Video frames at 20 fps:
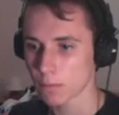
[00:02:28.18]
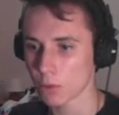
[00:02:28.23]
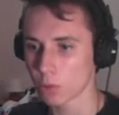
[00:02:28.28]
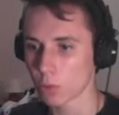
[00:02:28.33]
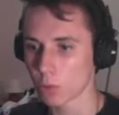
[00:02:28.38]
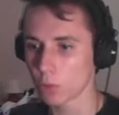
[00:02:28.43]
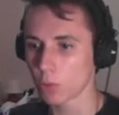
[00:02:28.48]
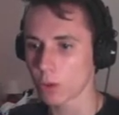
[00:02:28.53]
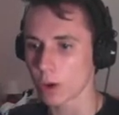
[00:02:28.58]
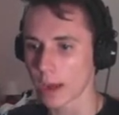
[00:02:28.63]

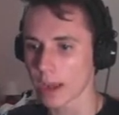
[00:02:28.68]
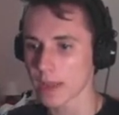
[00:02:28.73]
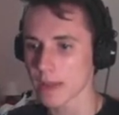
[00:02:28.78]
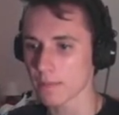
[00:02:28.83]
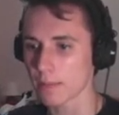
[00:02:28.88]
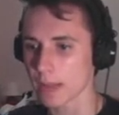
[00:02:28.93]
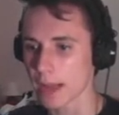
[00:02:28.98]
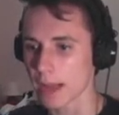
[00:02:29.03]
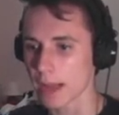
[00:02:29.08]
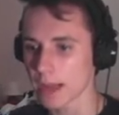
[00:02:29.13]
Oh, I hit
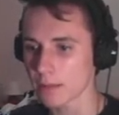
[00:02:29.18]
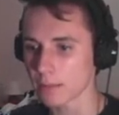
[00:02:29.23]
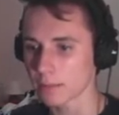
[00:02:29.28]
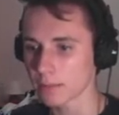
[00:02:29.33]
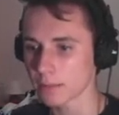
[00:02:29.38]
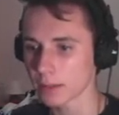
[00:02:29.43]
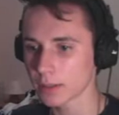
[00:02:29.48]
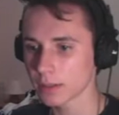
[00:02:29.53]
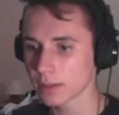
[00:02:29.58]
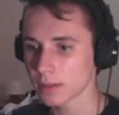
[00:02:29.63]
him, I hit
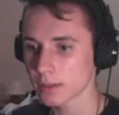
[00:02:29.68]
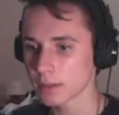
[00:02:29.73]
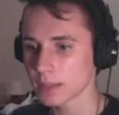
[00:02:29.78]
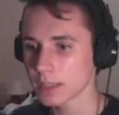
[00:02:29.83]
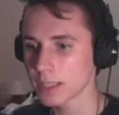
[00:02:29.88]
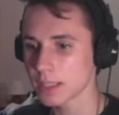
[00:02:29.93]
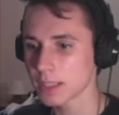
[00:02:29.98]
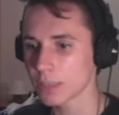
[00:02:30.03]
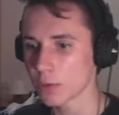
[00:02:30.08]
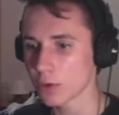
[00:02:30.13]
him!
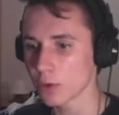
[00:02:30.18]
He's